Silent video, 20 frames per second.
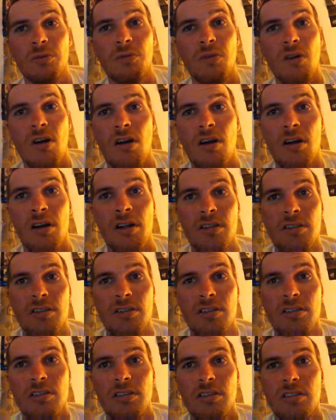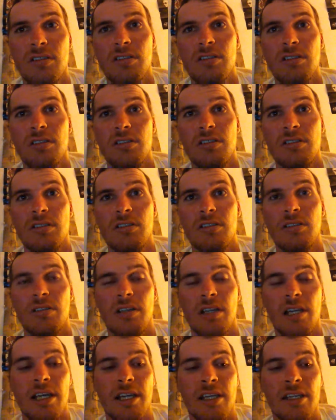wrong.
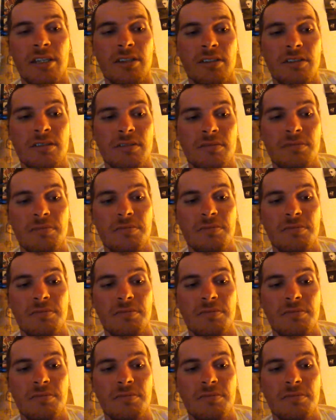I can't